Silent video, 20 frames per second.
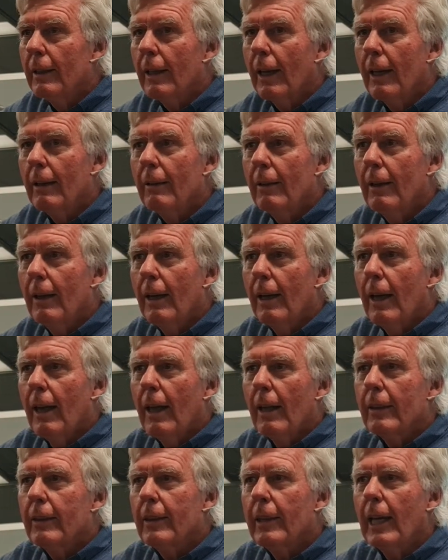yeah?
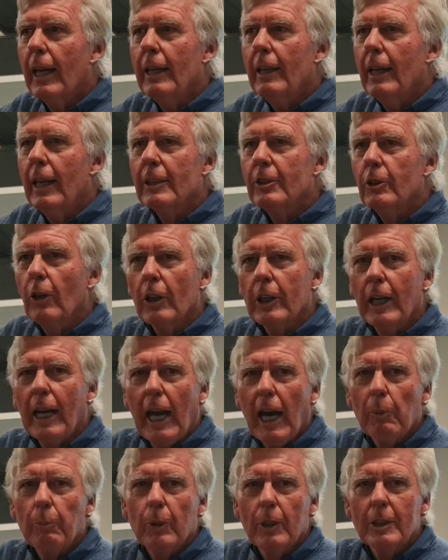Then it's not going
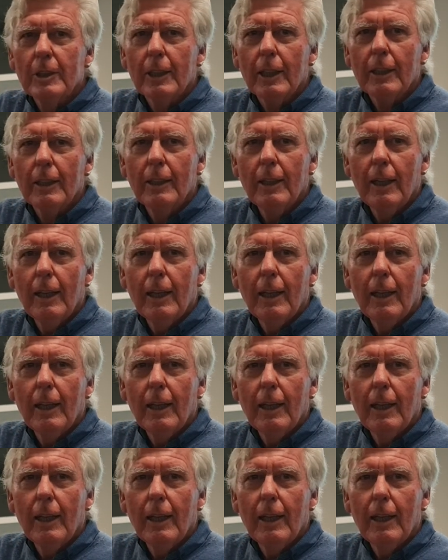to happen, is it?